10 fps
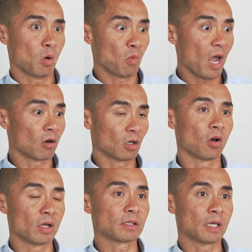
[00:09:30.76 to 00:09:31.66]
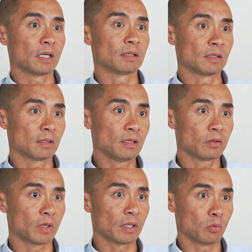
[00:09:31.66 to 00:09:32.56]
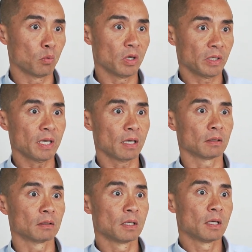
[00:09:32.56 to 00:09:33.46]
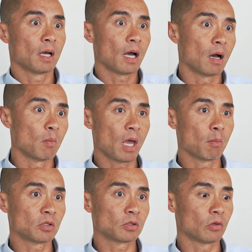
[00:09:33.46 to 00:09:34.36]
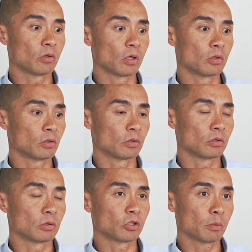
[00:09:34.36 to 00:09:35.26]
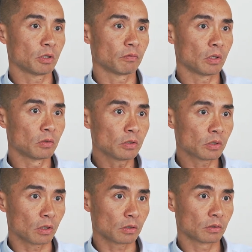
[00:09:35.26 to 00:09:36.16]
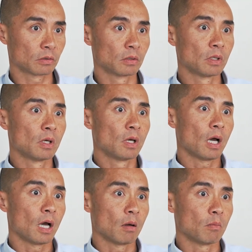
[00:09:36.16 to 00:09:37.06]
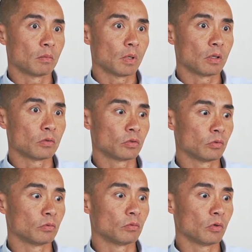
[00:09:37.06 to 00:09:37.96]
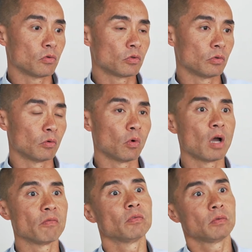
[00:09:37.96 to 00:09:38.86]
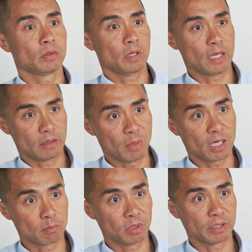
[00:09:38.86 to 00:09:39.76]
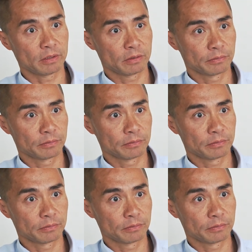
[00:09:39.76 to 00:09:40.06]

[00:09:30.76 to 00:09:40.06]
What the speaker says: our clients can get their teeth around to work out how much the shipping of their goods cost to arrive at the marketplace.